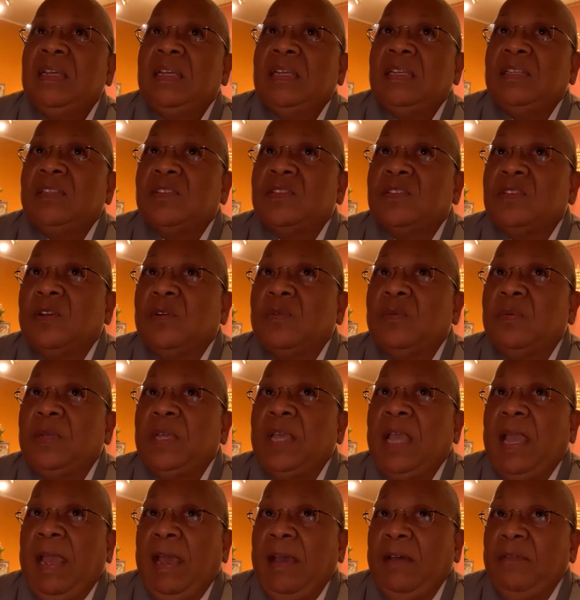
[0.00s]
And so
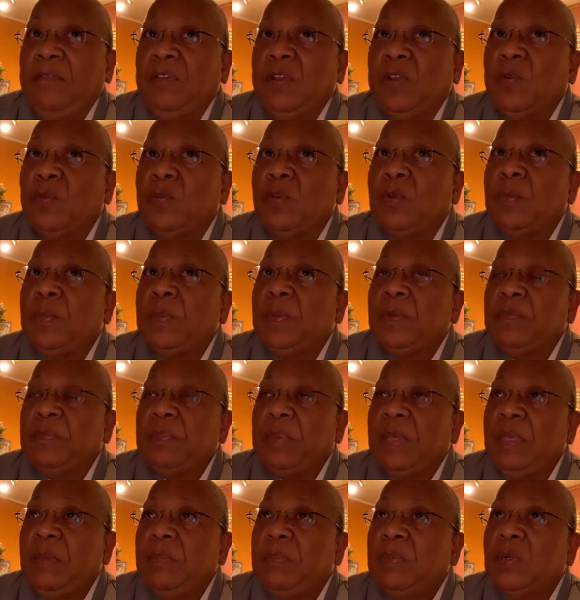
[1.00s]
we have a group
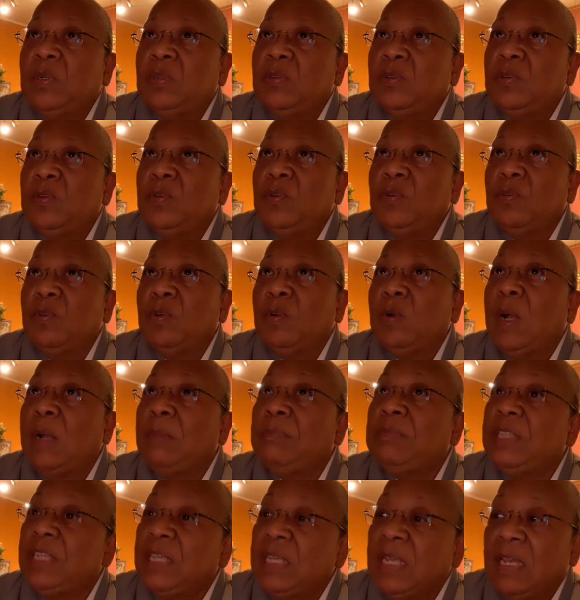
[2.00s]
of people who grew
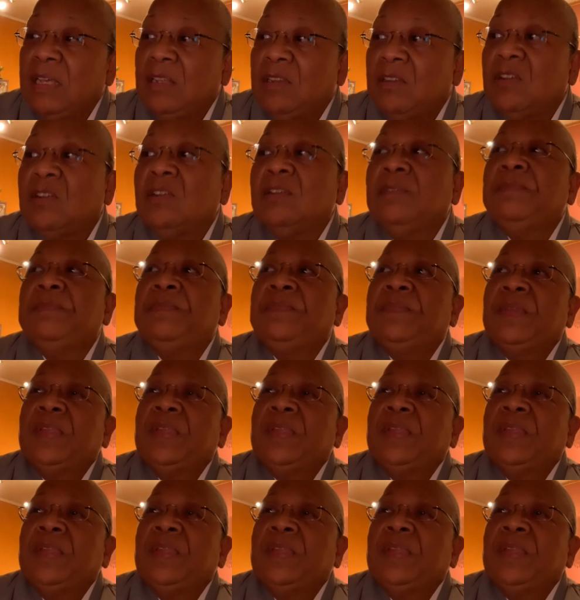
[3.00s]
up together.